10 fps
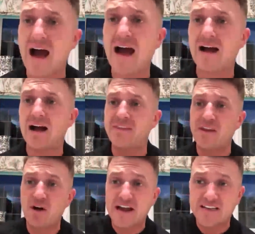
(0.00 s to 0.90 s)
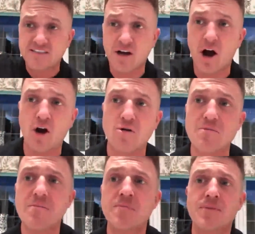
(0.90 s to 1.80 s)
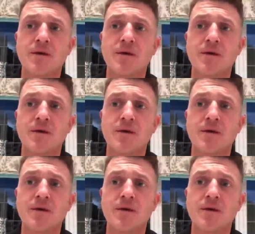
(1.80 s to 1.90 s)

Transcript: and do that and then I get to go home,